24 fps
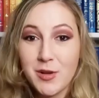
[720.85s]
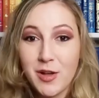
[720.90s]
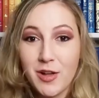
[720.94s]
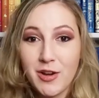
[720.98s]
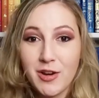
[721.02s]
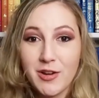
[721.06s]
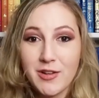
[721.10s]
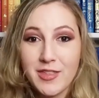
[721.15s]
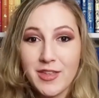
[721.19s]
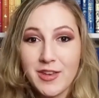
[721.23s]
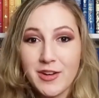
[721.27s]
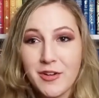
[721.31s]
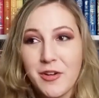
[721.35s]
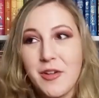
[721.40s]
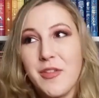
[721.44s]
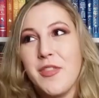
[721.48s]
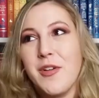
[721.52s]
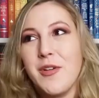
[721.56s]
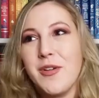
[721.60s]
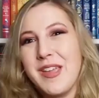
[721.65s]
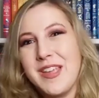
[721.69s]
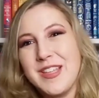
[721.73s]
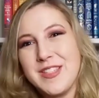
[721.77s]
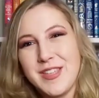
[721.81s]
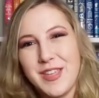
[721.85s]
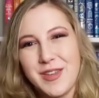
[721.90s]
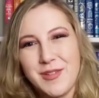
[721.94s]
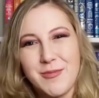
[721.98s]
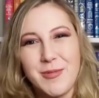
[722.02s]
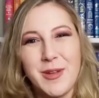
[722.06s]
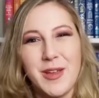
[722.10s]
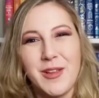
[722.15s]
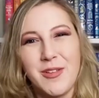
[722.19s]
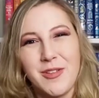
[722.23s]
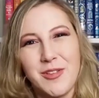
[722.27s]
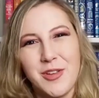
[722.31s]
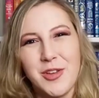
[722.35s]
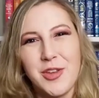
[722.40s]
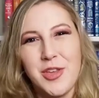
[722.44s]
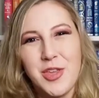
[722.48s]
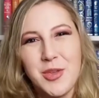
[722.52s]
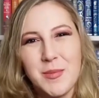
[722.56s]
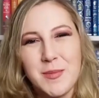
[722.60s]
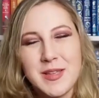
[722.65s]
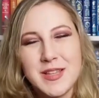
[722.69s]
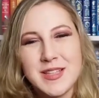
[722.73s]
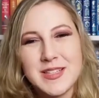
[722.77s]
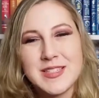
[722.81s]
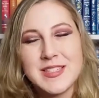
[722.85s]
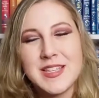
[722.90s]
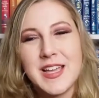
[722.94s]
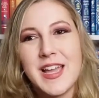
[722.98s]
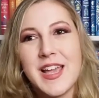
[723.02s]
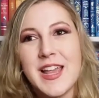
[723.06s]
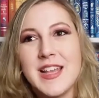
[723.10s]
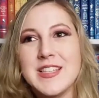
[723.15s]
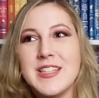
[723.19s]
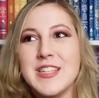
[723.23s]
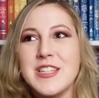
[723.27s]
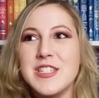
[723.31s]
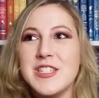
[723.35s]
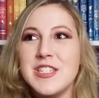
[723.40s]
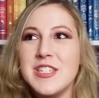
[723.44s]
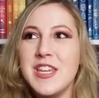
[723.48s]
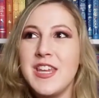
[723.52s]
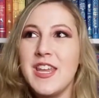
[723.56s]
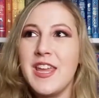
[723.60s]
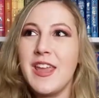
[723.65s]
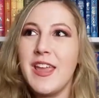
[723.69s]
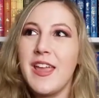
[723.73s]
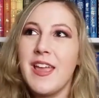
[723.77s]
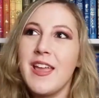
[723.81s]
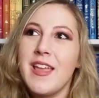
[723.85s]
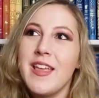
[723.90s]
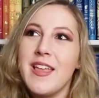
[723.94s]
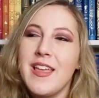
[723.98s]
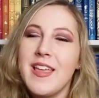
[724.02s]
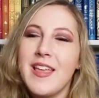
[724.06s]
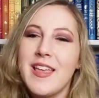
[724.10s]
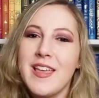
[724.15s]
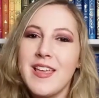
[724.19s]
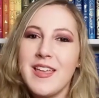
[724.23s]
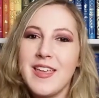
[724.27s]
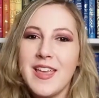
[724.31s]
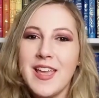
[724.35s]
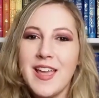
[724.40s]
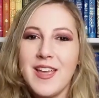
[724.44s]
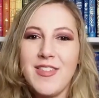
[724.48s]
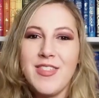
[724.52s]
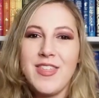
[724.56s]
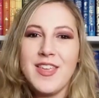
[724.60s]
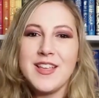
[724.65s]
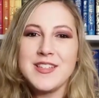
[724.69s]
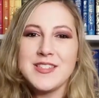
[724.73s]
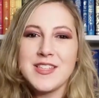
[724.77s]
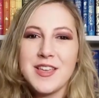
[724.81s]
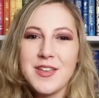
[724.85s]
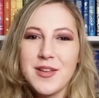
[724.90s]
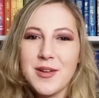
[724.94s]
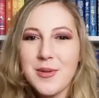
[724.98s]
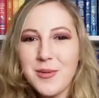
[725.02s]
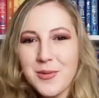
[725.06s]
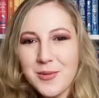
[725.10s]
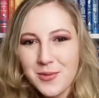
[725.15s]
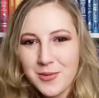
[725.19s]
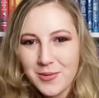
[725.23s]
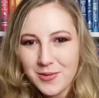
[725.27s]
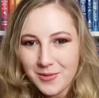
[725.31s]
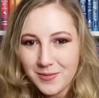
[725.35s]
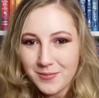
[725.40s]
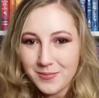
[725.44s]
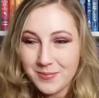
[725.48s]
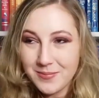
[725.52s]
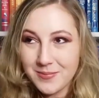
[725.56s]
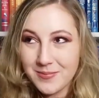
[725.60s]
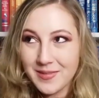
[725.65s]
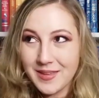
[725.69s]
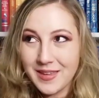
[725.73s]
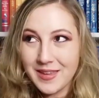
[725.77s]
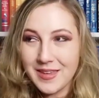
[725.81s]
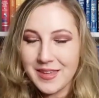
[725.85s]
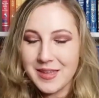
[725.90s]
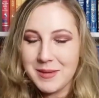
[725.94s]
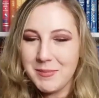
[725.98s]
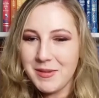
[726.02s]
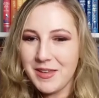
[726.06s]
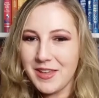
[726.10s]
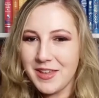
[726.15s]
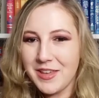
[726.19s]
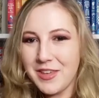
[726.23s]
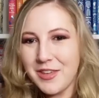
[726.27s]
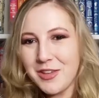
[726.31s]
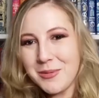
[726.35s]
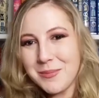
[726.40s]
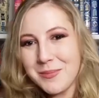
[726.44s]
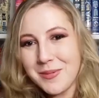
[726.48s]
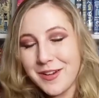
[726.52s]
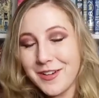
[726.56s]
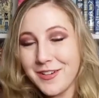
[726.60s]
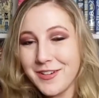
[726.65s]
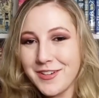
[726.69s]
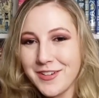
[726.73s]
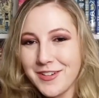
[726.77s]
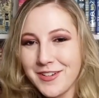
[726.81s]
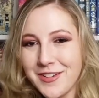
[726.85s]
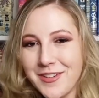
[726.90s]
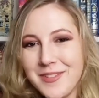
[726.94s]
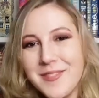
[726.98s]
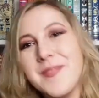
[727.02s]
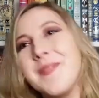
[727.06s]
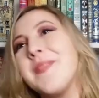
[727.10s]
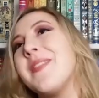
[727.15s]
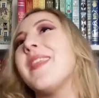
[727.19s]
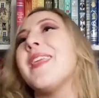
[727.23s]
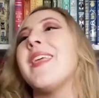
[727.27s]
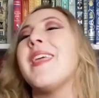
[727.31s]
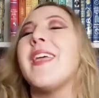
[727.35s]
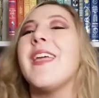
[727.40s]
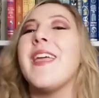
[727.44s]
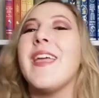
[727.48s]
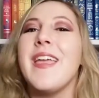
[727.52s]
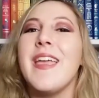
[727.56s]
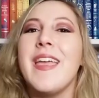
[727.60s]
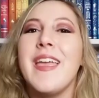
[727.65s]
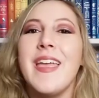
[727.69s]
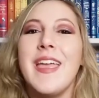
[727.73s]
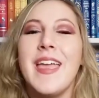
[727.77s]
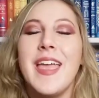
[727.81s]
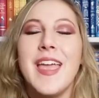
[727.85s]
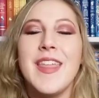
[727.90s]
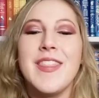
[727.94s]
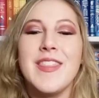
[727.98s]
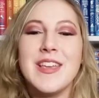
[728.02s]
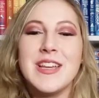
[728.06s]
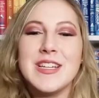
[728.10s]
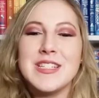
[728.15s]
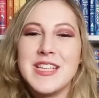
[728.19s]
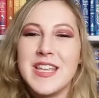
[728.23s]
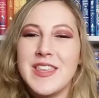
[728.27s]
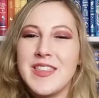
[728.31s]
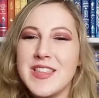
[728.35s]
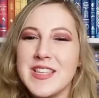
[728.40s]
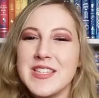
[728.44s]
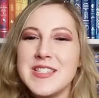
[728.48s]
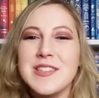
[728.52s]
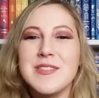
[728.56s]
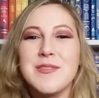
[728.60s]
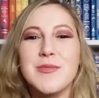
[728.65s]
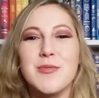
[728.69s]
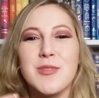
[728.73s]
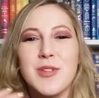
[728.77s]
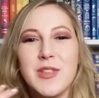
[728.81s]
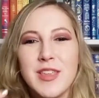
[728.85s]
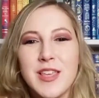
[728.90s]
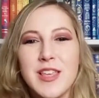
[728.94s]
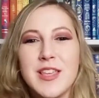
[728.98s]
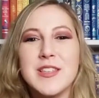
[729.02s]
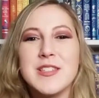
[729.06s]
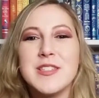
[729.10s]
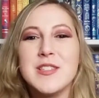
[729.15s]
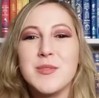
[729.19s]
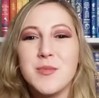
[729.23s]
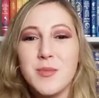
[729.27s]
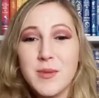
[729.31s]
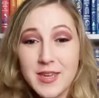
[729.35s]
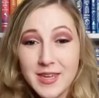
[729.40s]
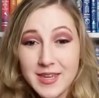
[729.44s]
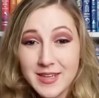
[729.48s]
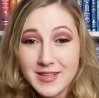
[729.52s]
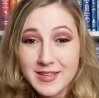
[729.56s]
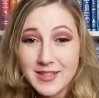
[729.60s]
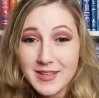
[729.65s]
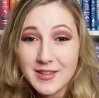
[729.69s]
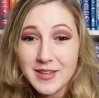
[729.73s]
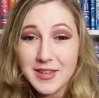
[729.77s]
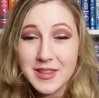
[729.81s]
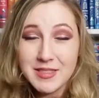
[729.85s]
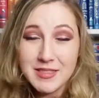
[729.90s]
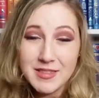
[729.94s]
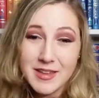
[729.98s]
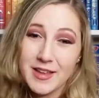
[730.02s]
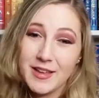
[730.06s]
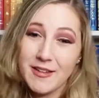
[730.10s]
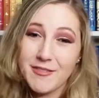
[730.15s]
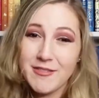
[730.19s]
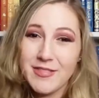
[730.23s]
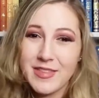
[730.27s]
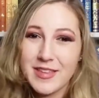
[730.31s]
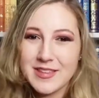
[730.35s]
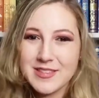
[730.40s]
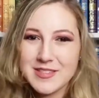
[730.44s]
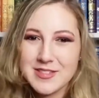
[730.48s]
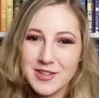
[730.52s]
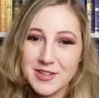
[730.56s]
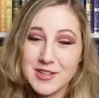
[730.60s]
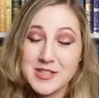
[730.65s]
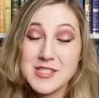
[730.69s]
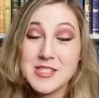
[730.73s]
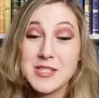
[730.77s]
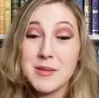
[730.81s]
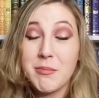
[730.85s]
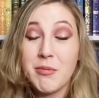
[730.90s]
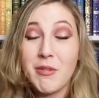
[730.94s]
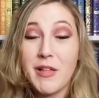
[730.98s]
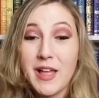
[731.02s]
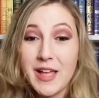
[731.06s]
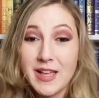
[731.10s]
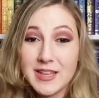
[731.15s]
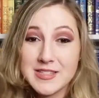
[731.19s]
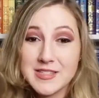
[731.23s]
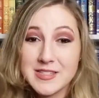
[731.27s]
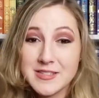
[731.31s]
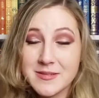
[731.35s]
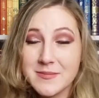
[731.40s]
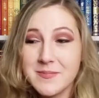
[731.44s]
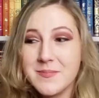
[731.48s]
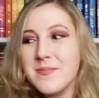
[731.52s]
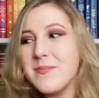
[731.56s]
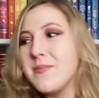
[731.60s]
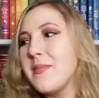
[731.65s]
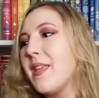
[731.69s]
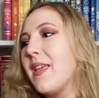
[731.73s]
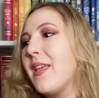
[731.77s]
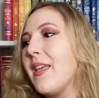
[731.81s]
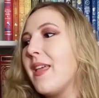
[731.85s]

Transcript: smaller than her, though he's like regular human size, and she kind of thinks like, oh, he'd be a cute partner. And there's like this really sweet love that starts to blossom.